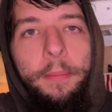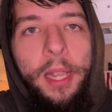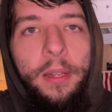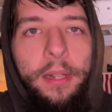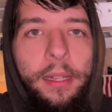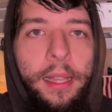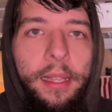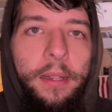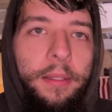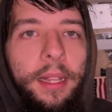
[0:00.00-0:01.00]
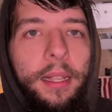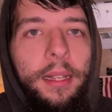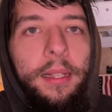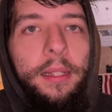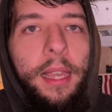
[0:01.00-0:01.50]
paraglider
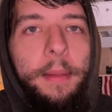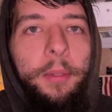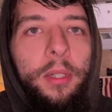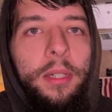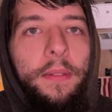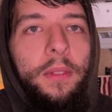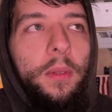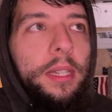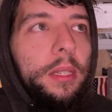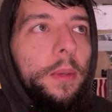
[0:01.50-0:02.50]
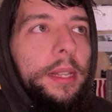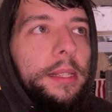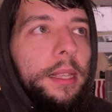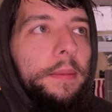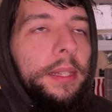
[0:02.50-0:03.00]
in April of
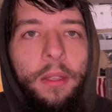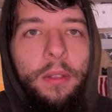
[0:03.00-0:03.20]
2027,